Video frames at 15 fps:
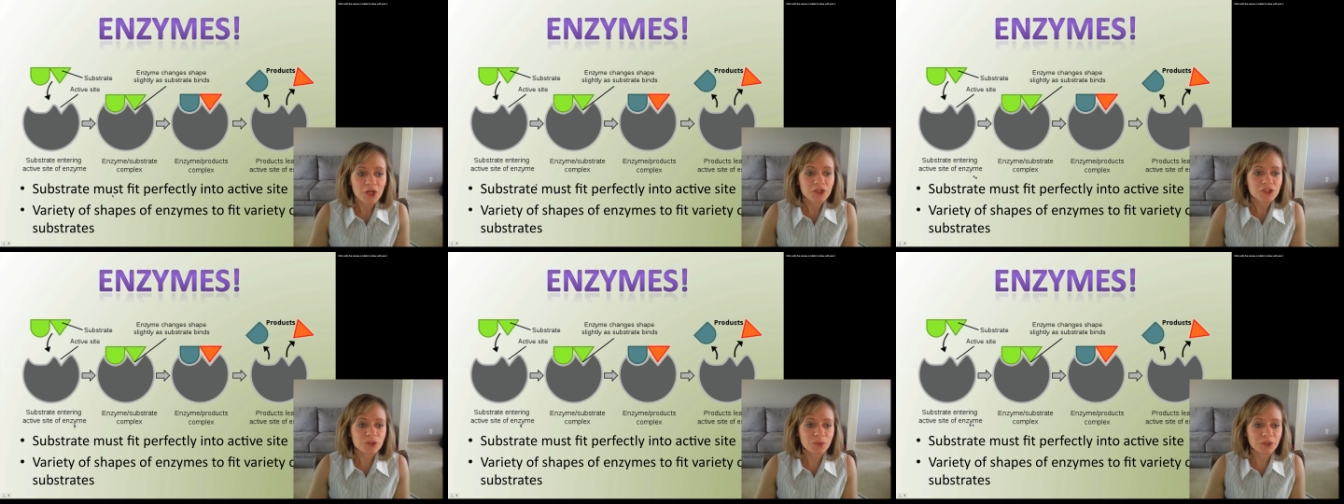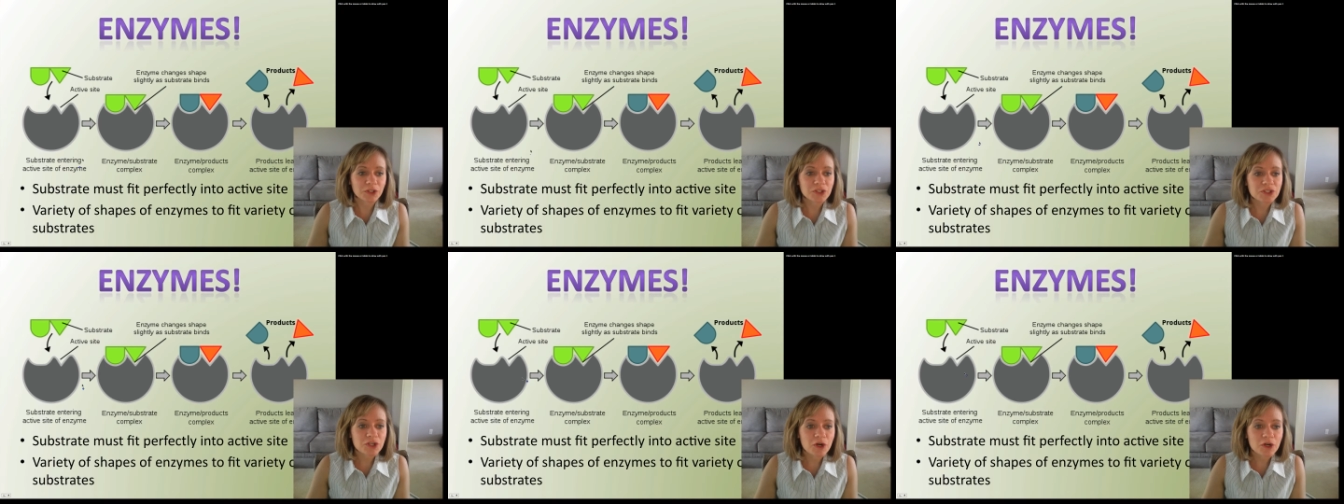So we're going
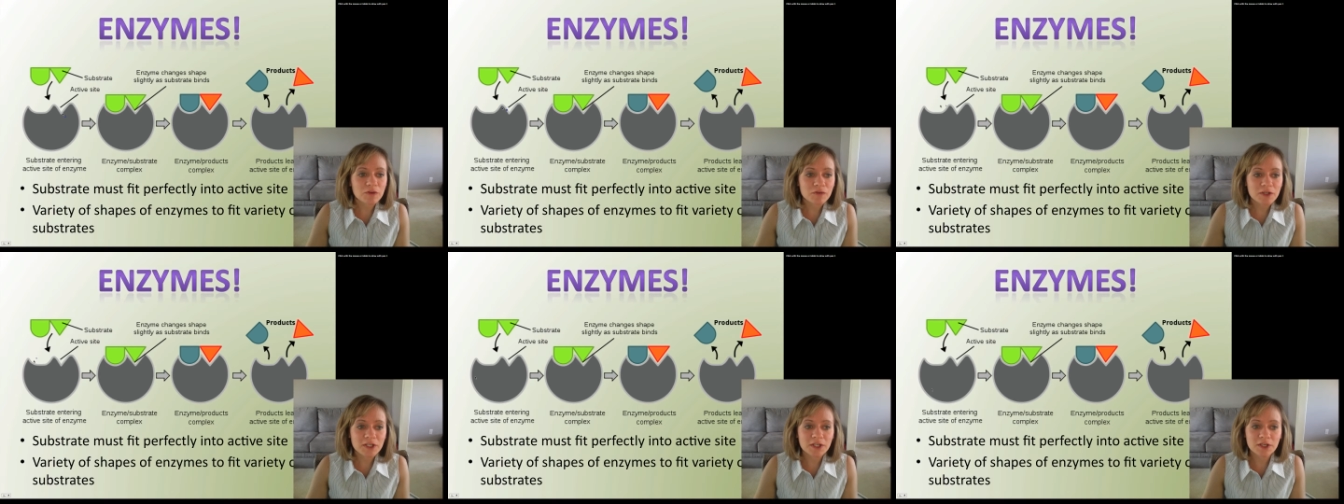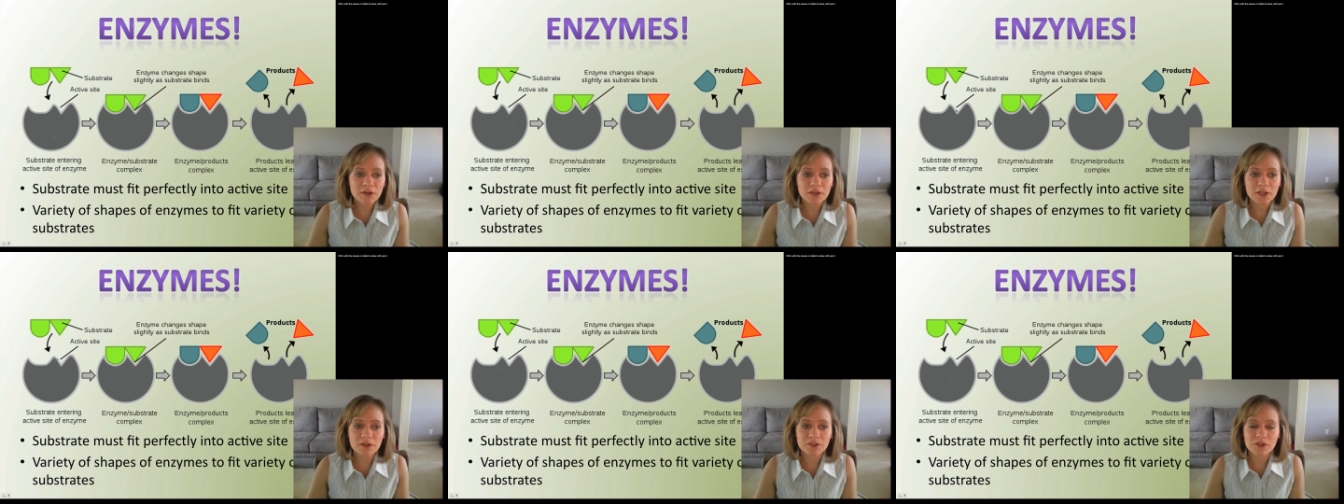to start over
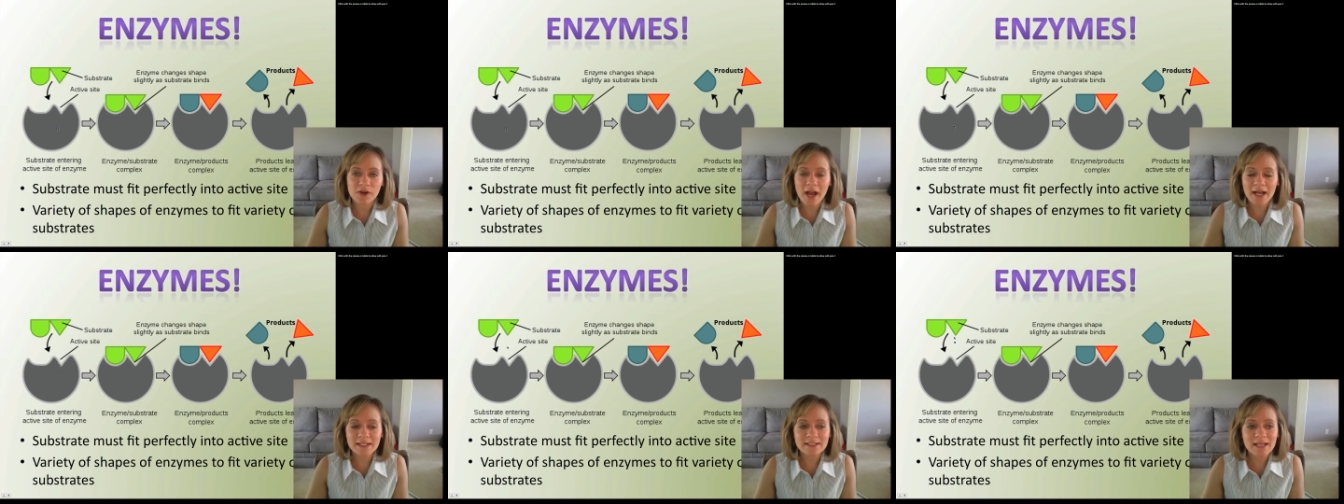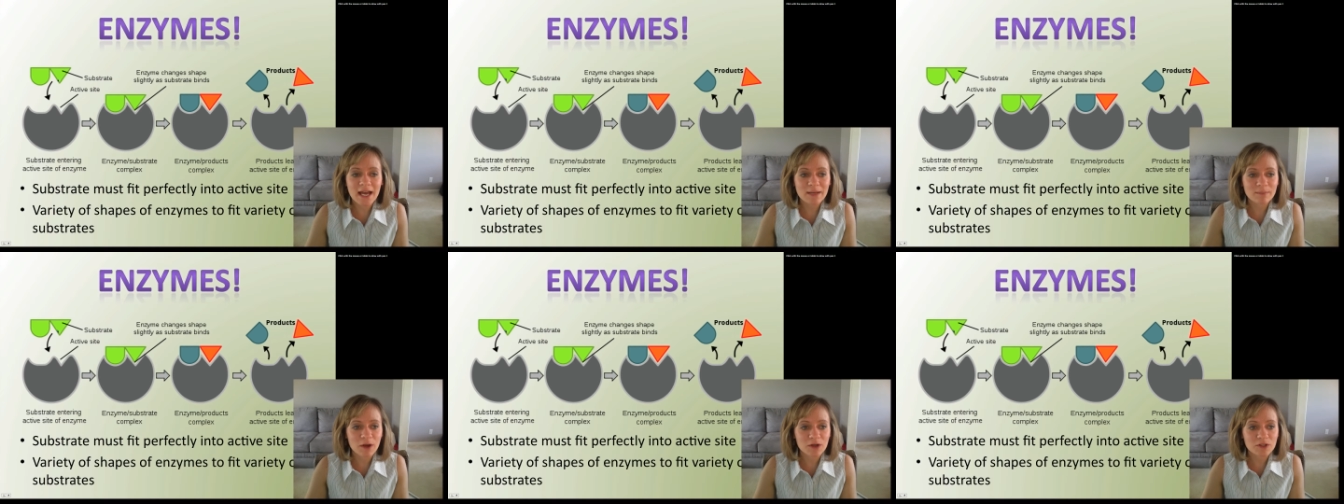here. Here's our
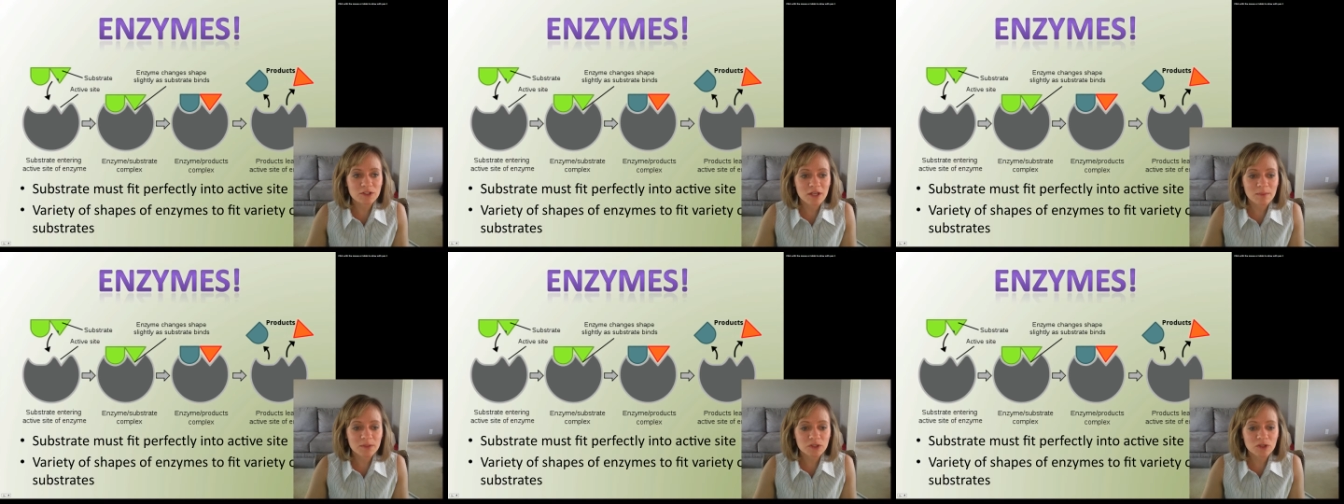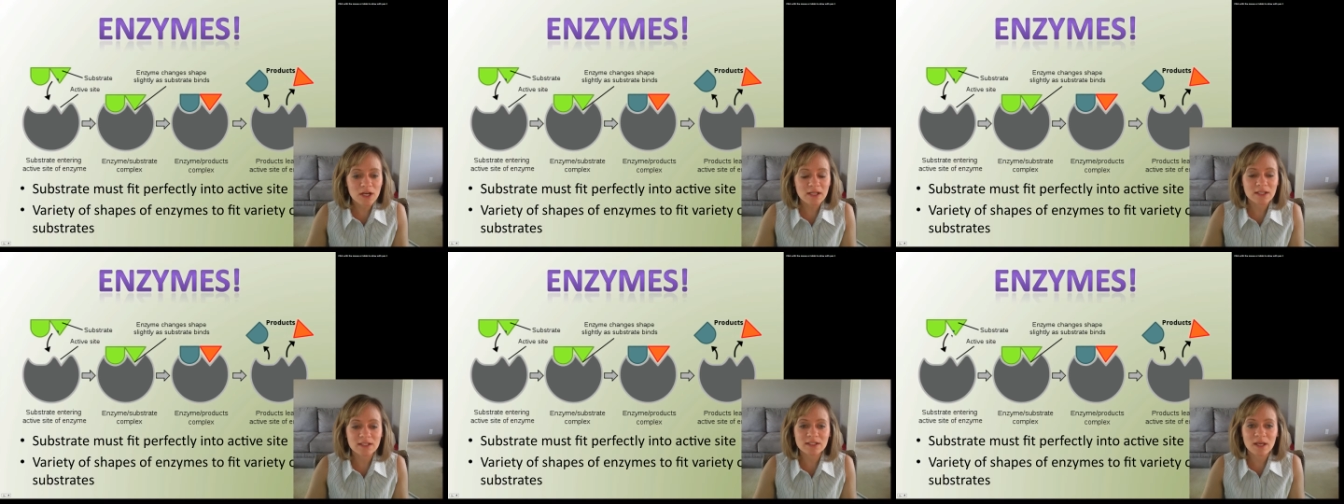enzyme, our
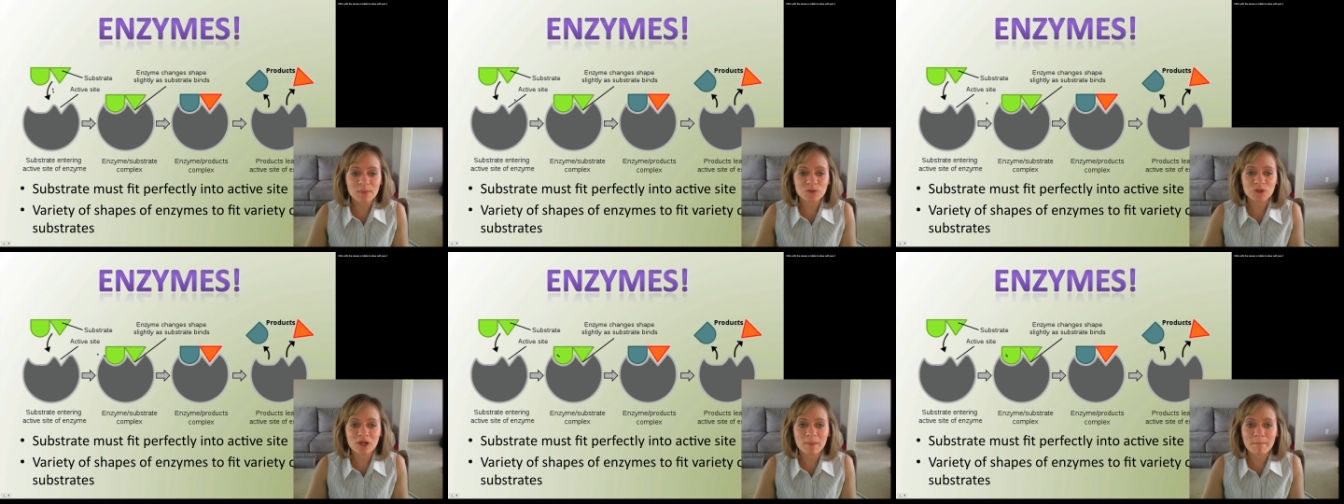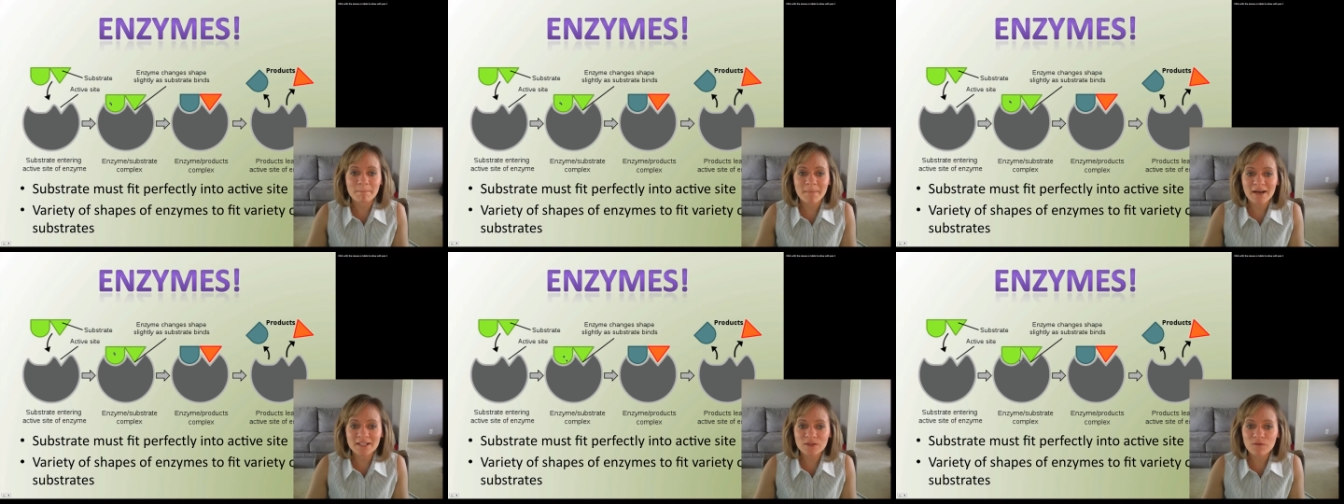substrate. The substrate
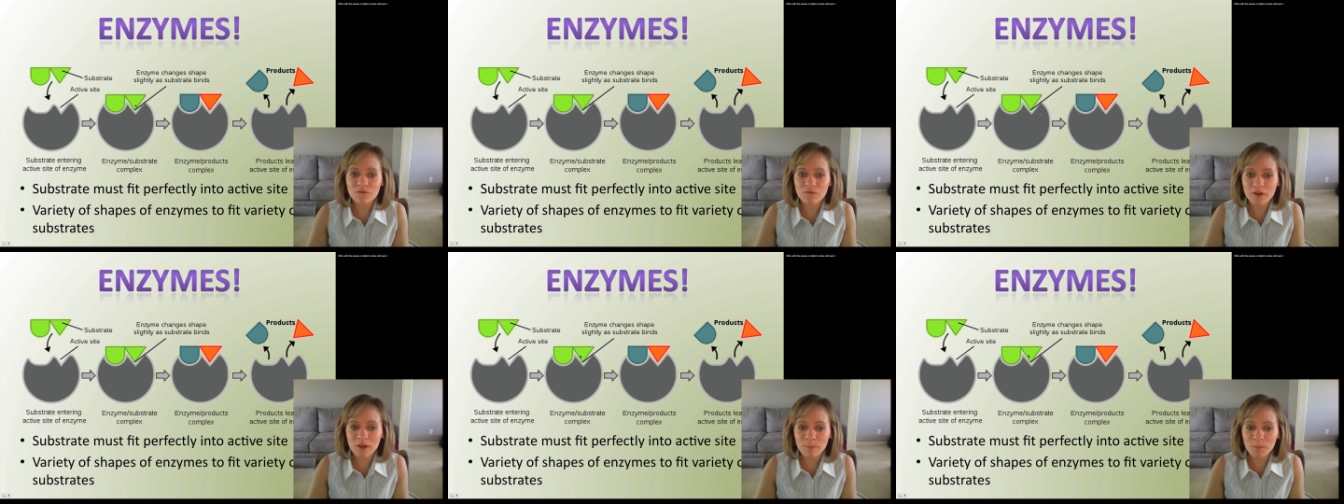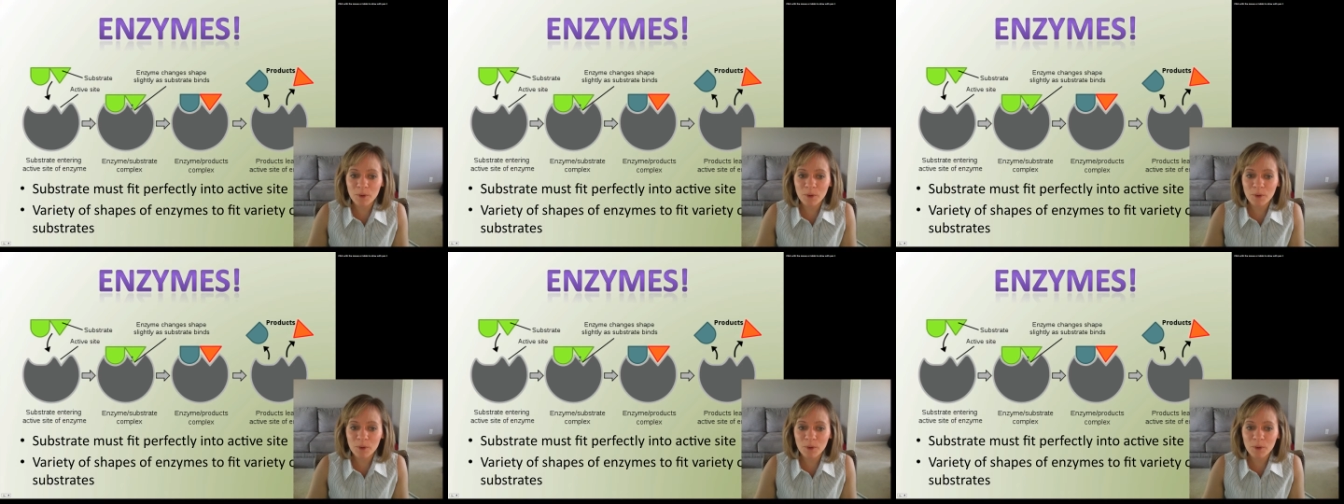must fit